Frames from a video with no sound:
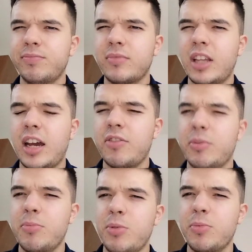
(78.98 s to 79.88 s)
they have a
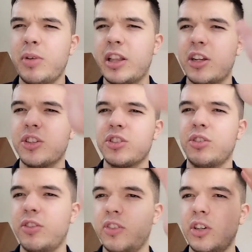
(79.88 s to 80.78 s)
moment where they just
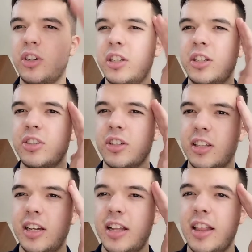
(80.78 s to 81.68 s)
sort of look at each
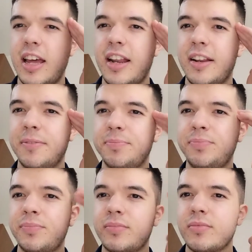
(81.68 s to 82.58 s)
other, and then
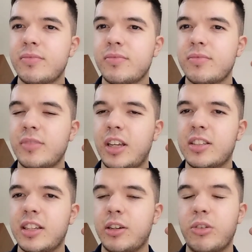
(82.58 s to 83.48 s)

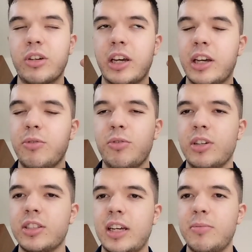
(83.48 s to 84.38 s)
it's like, okay, well,
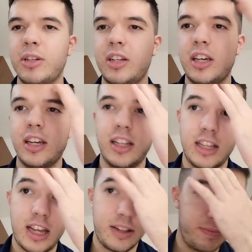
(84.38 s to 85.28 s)
what's happening here? And
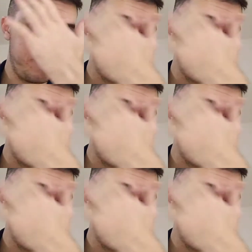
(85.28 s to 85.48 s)
then